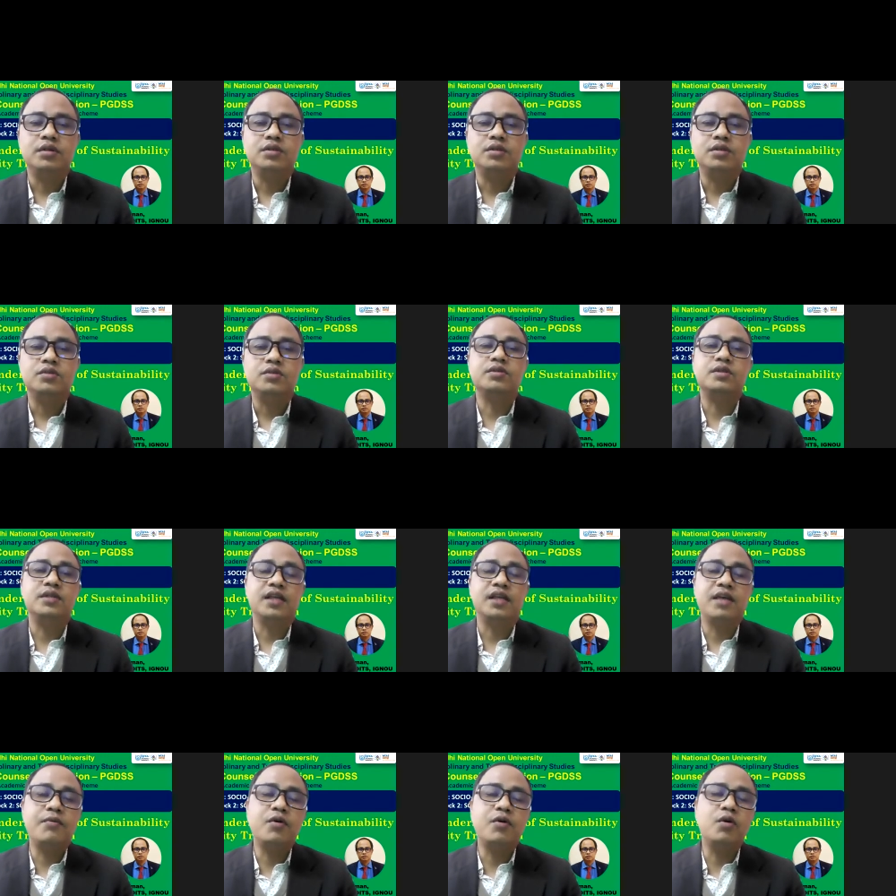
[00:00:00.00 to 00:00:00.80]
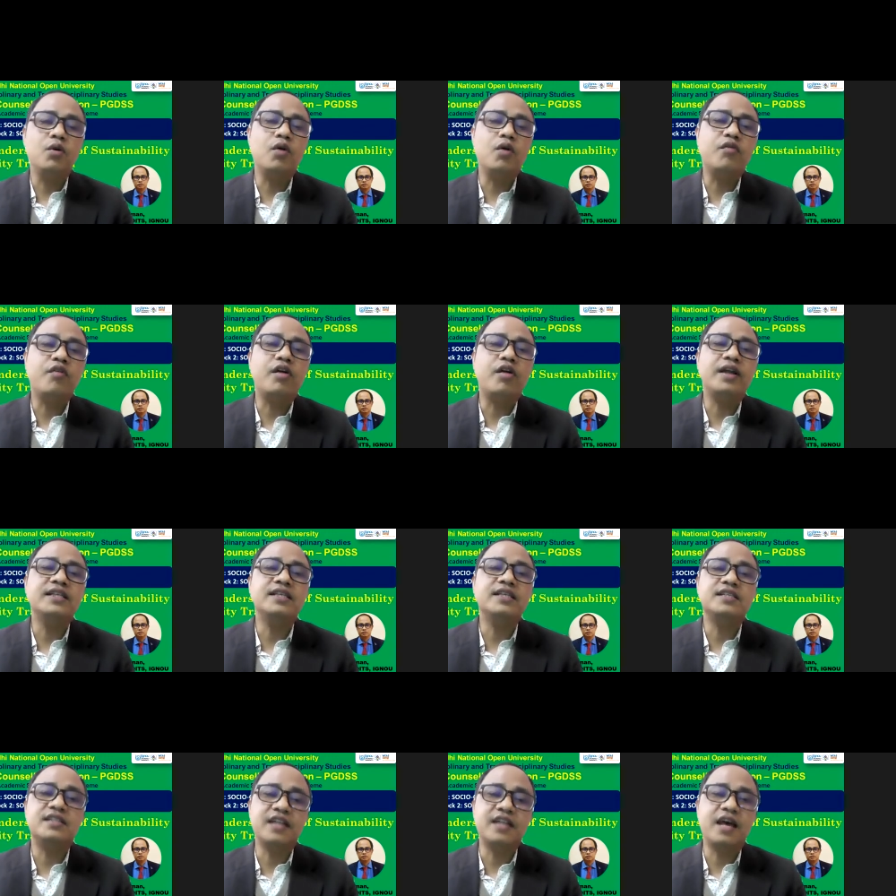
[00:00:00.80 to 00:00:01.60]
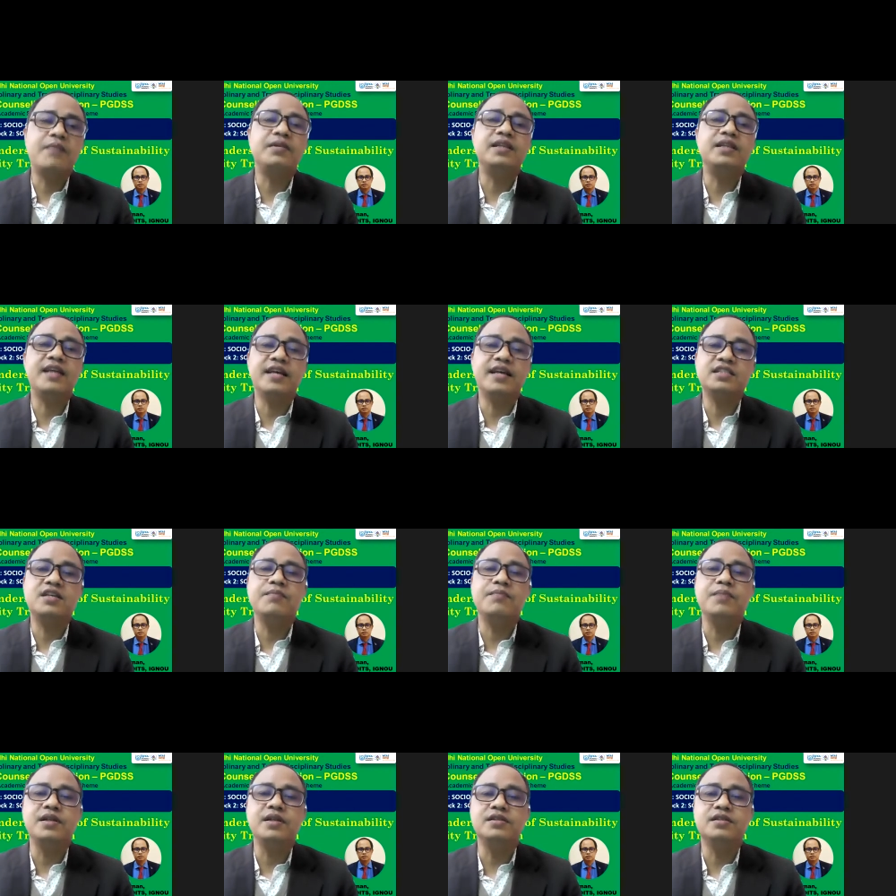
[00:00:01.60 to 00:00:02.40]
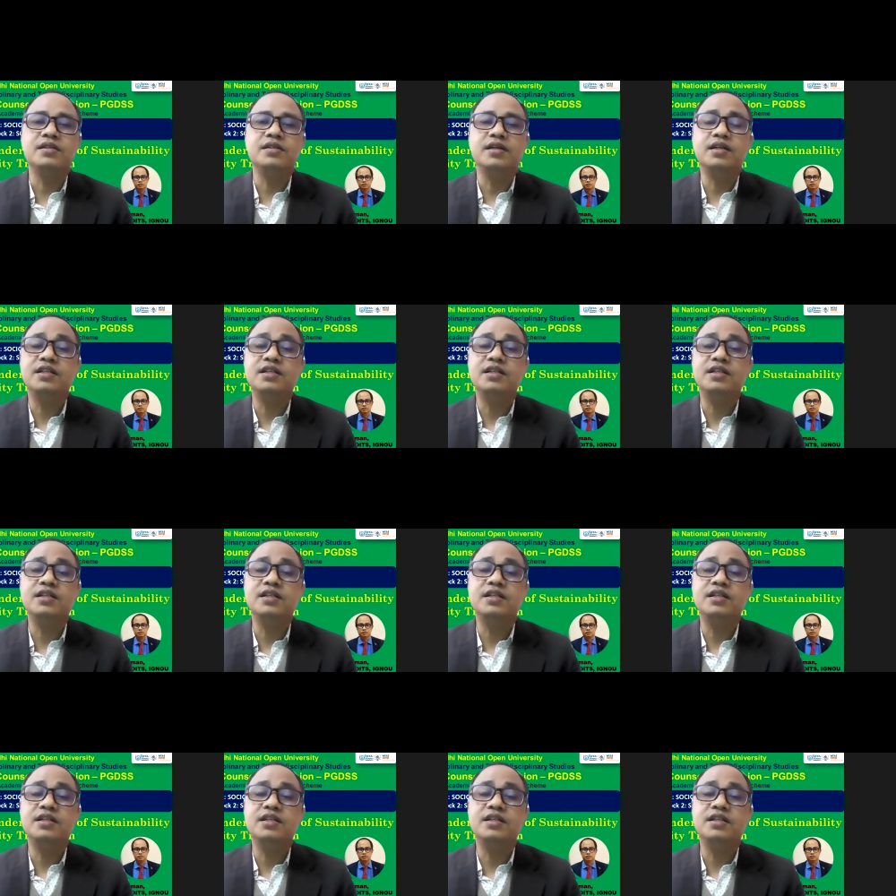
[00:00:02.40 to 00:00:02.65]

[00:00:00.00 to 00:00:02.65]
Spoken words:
So if you look for a sustainability as a means,